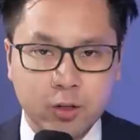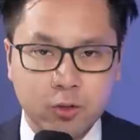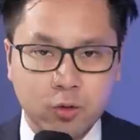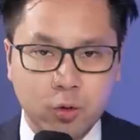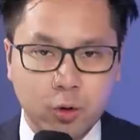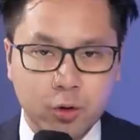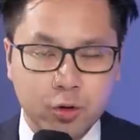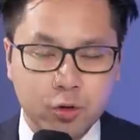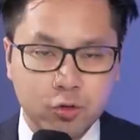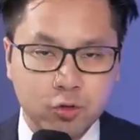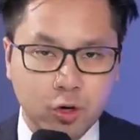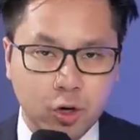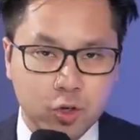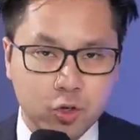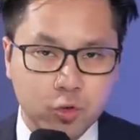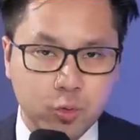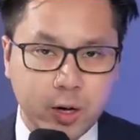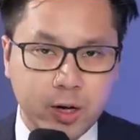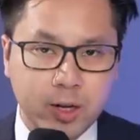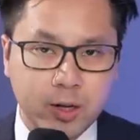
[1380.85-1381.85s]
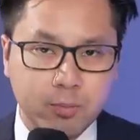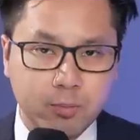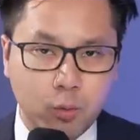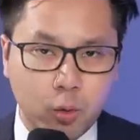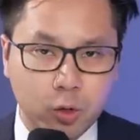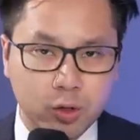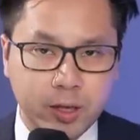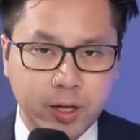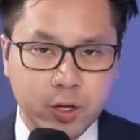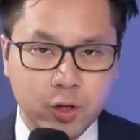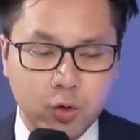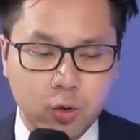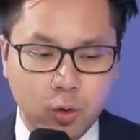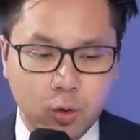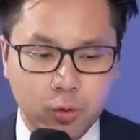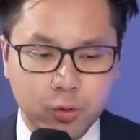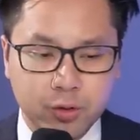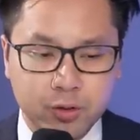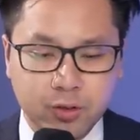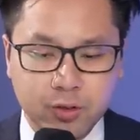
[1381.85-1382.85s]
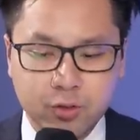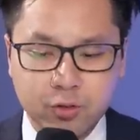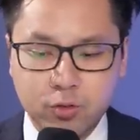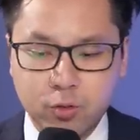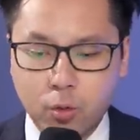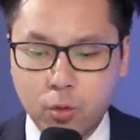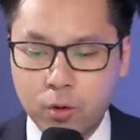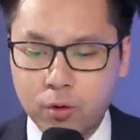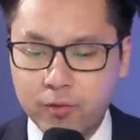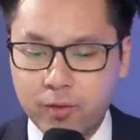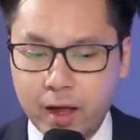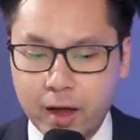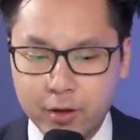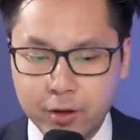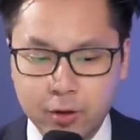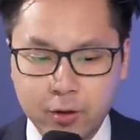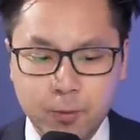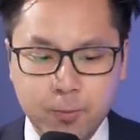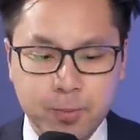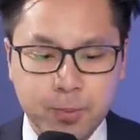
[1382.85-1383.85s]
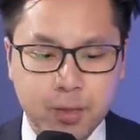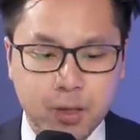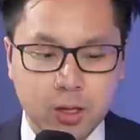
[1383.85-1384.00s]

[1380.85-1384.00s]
is going to start trading more like gold as a store of value